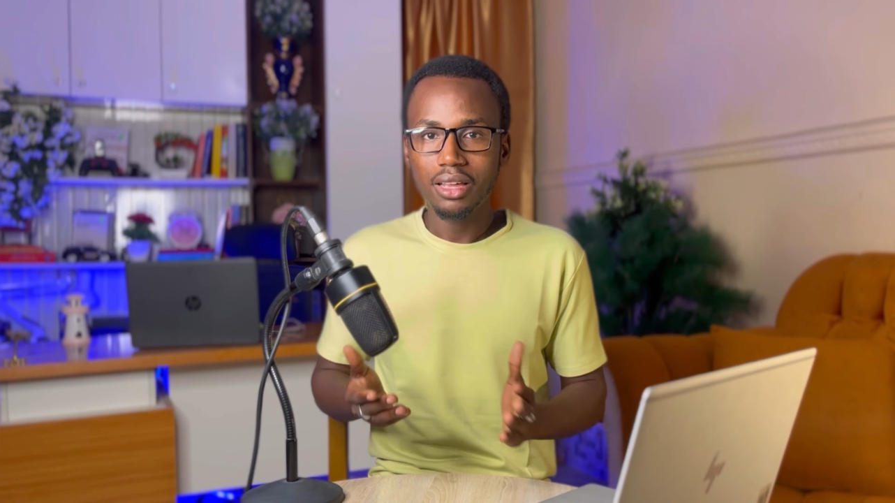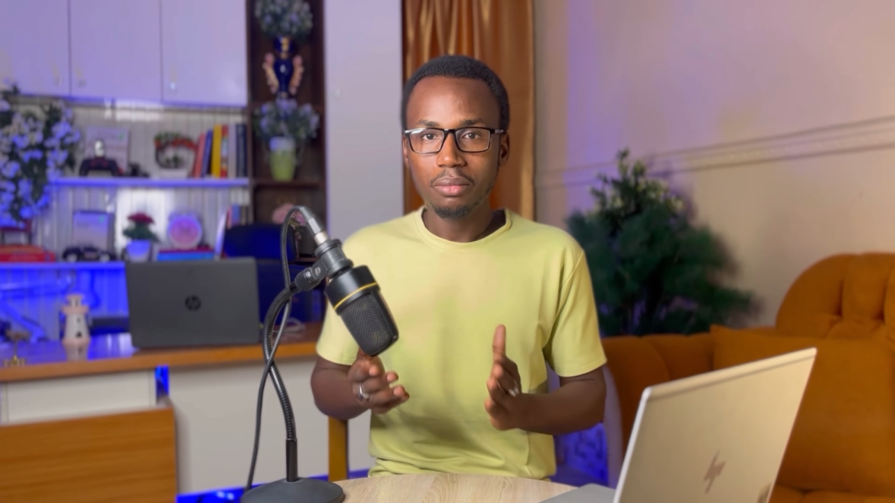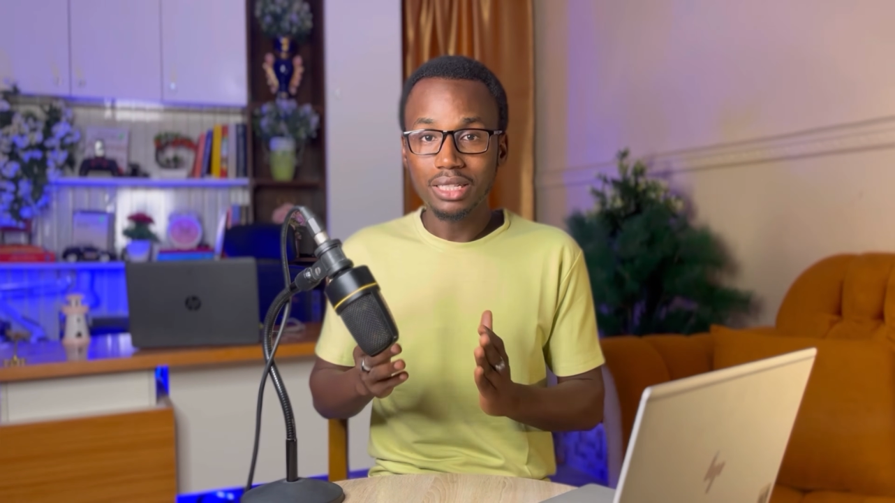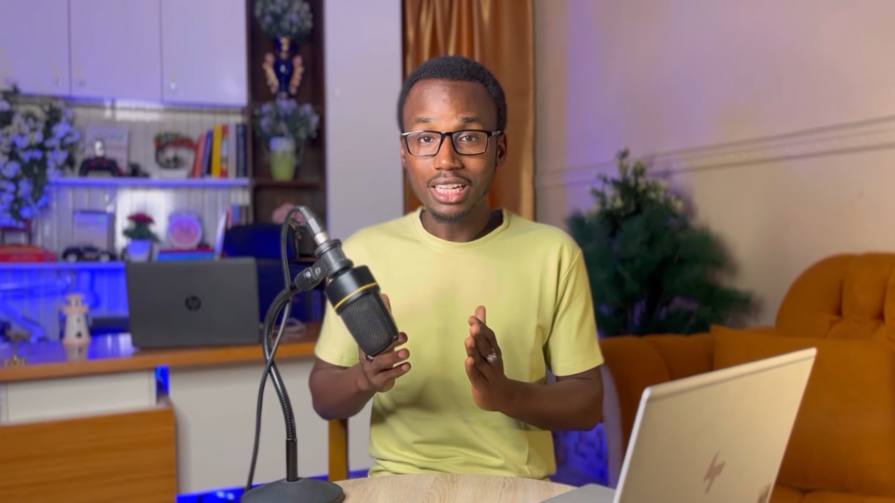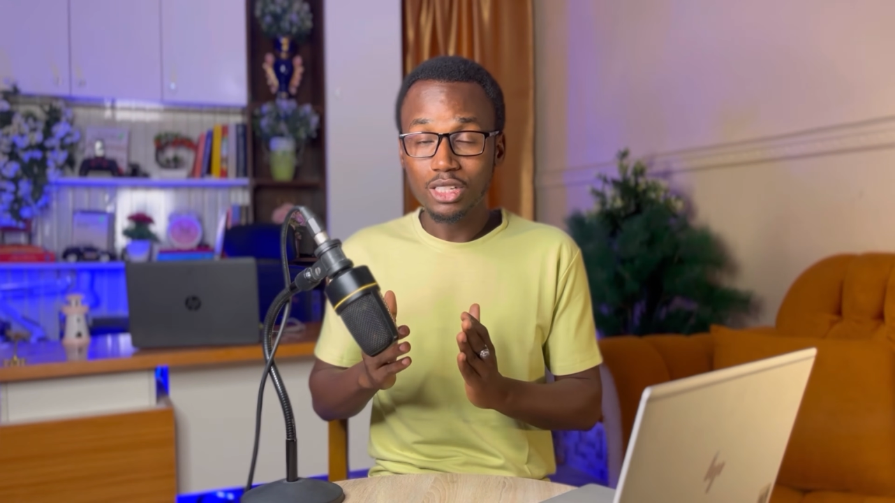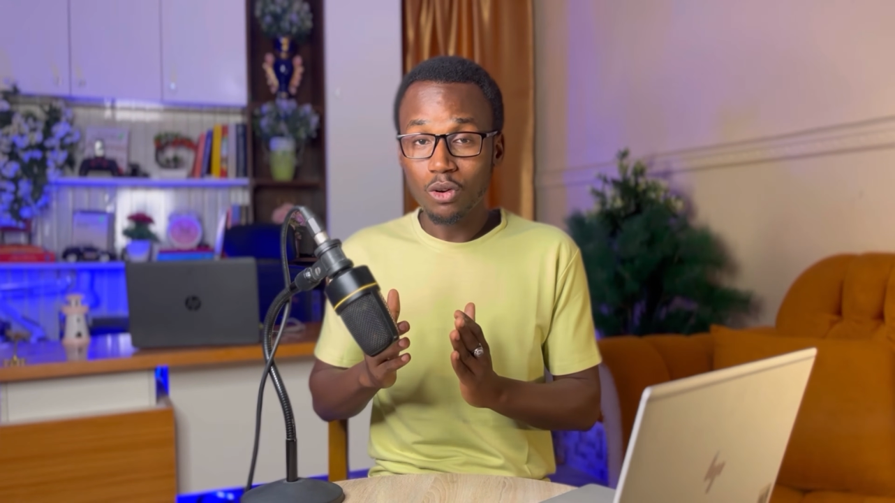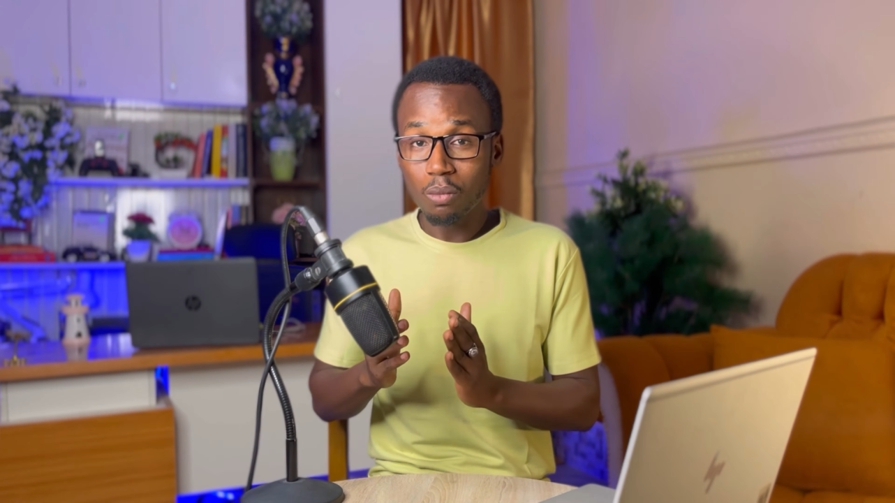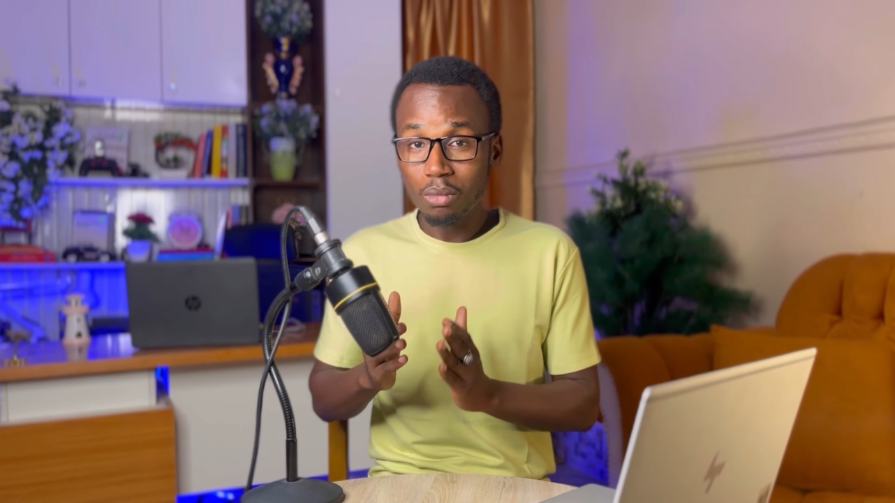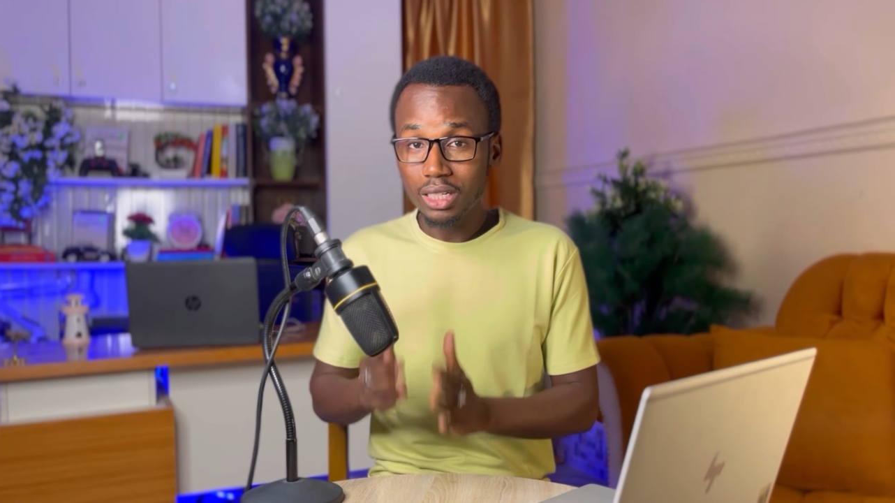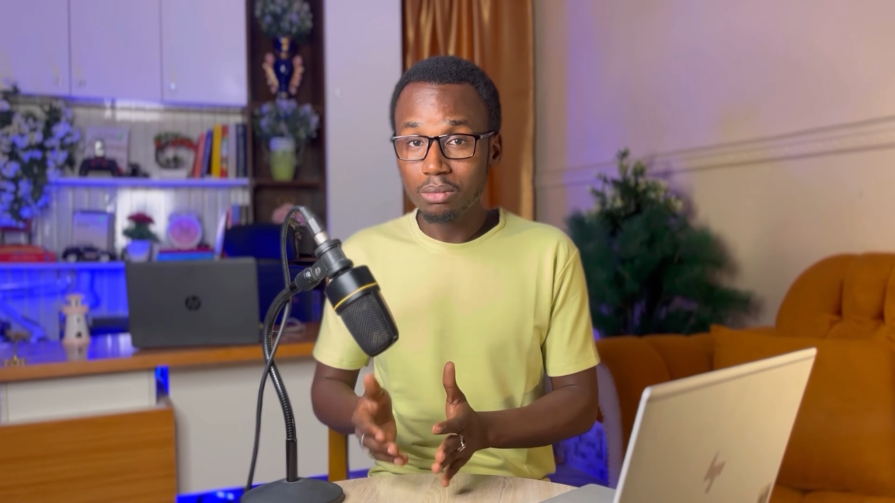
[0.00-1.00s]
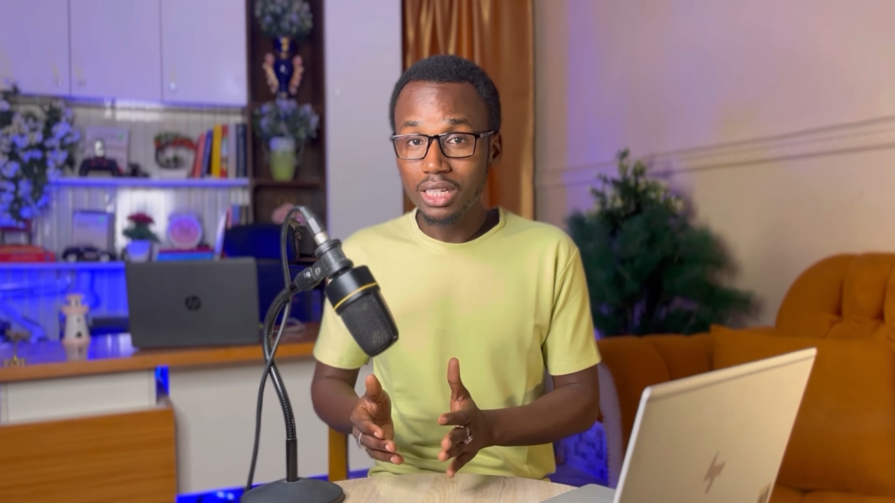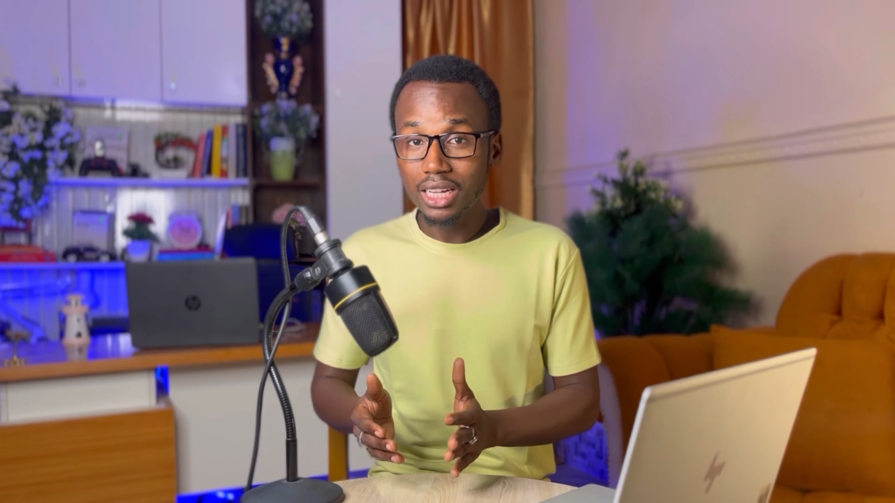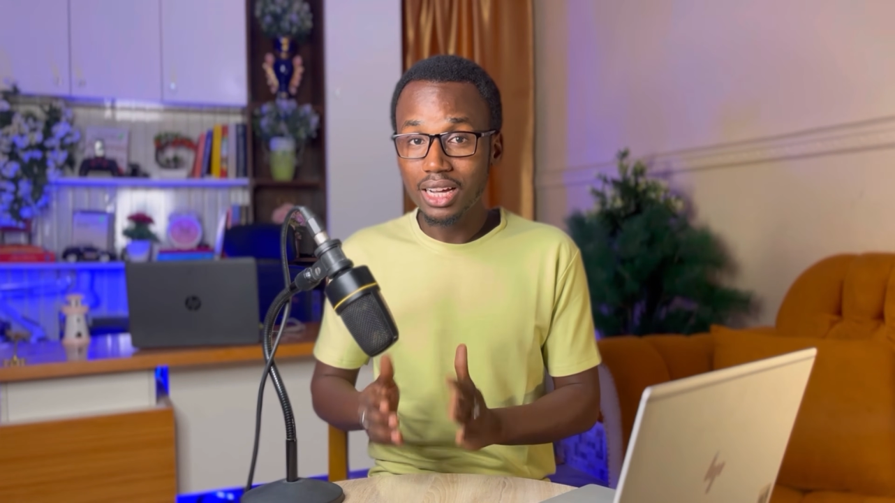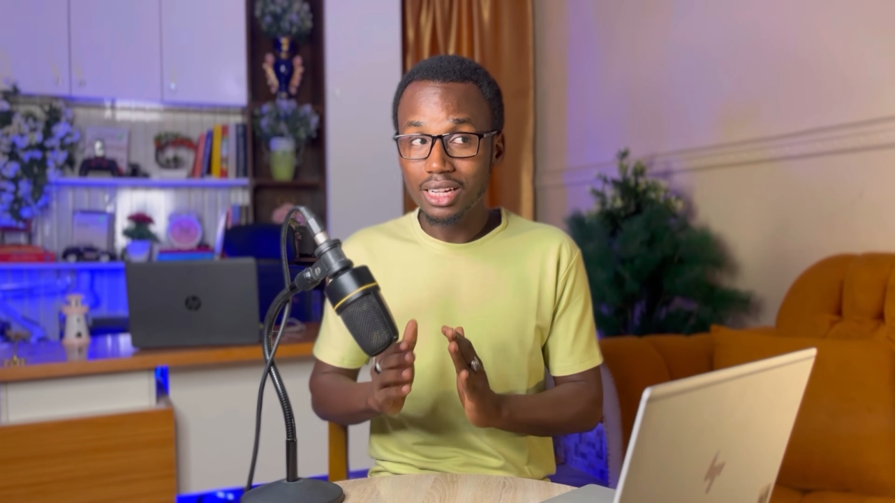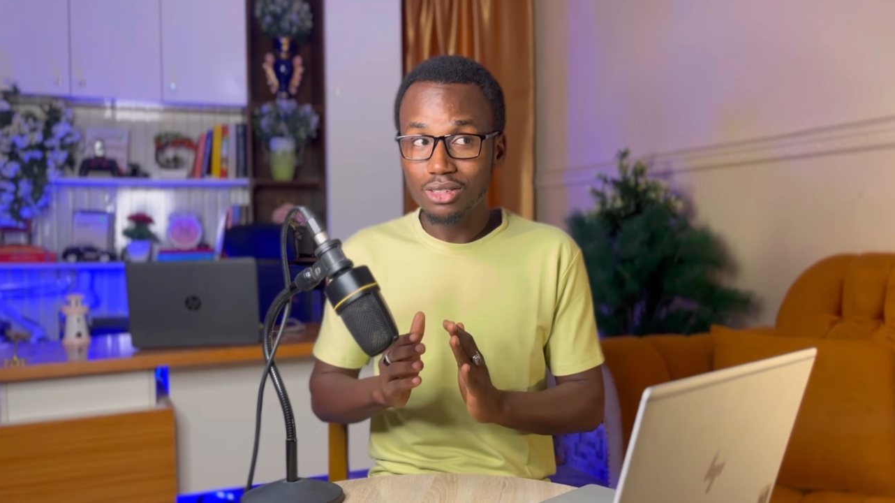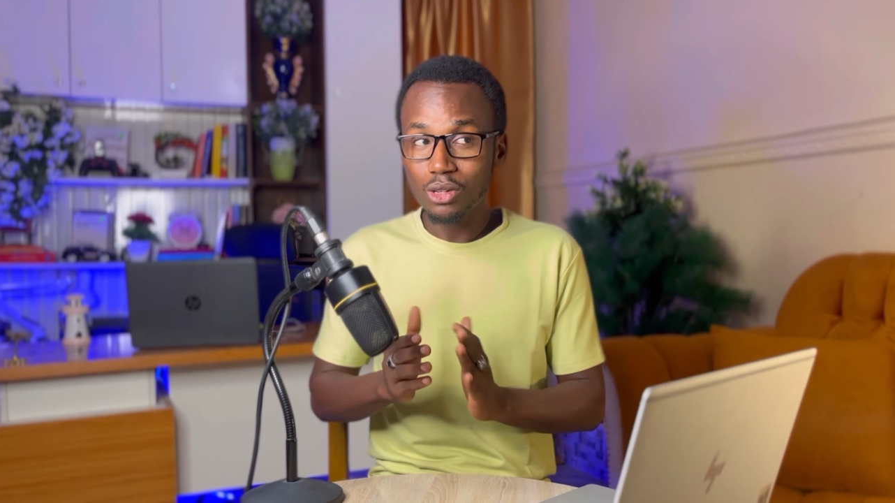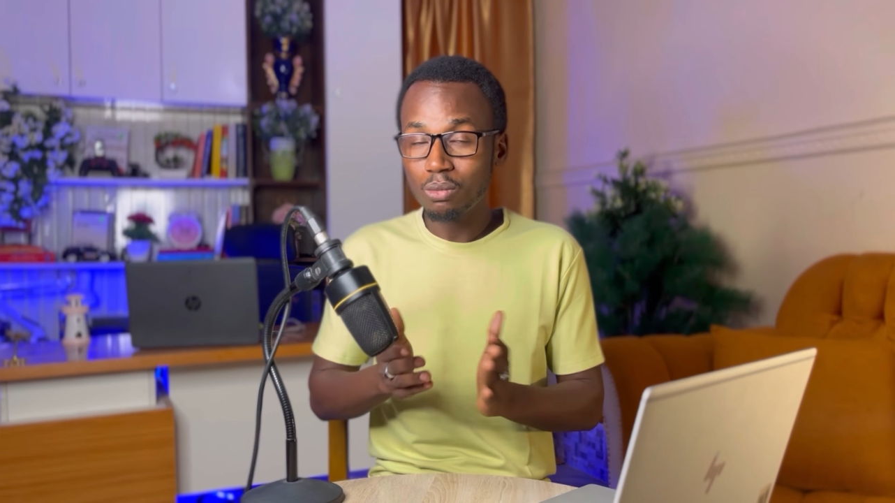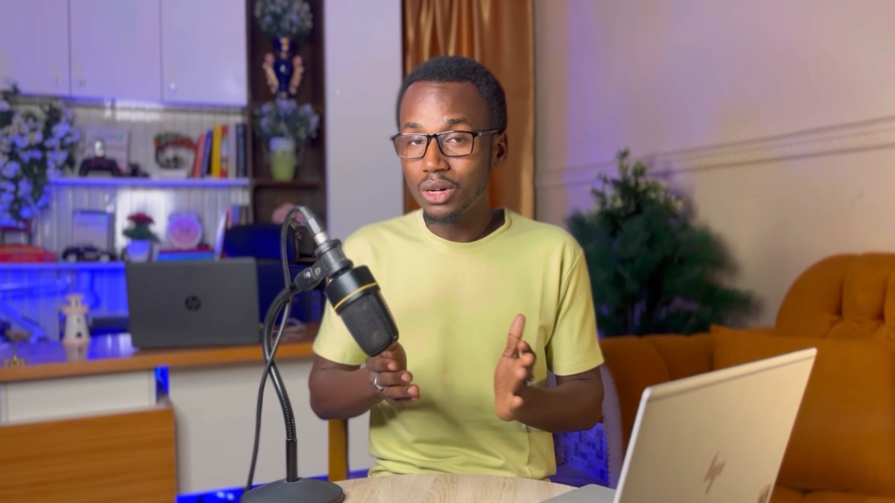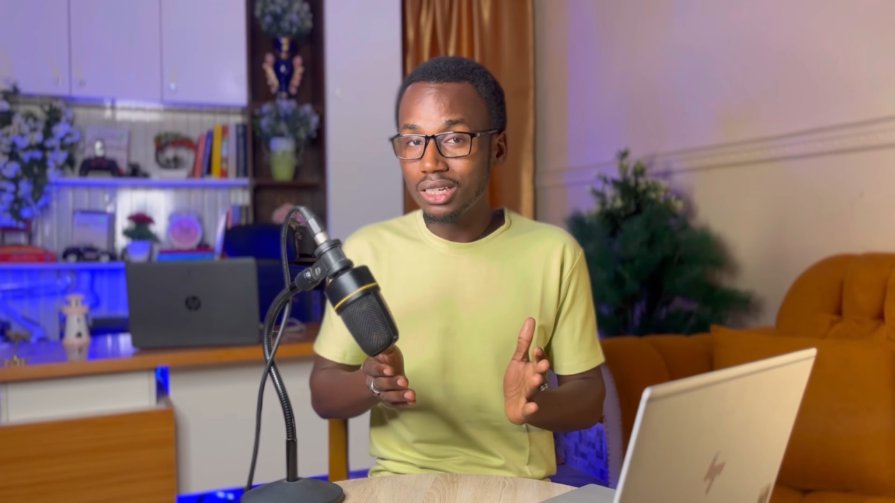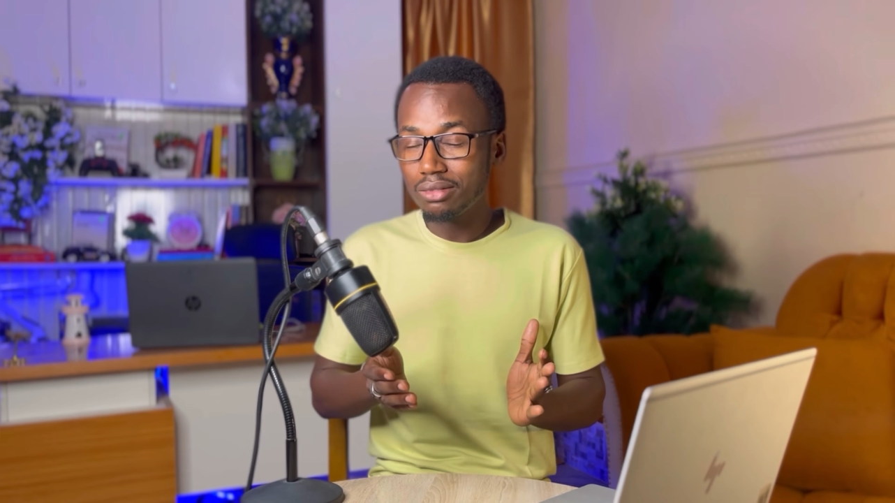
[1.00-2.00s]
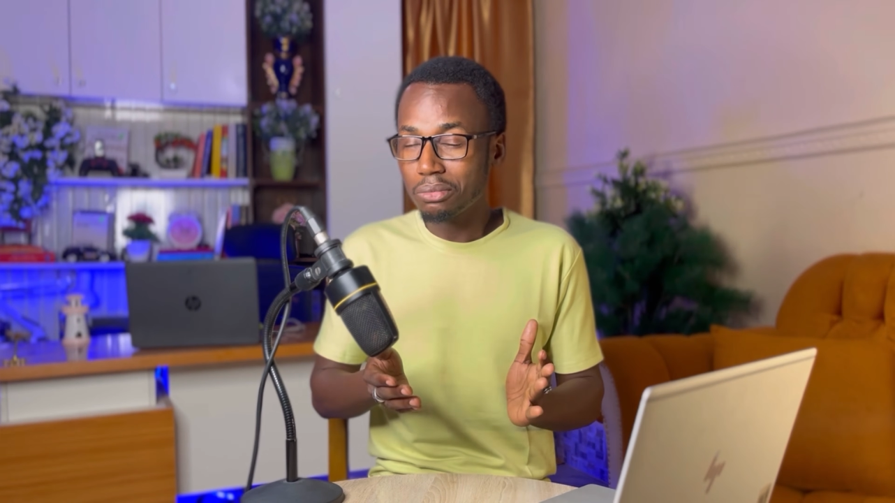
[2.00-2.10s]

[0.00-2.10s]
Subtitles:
But as a complete beginner and someone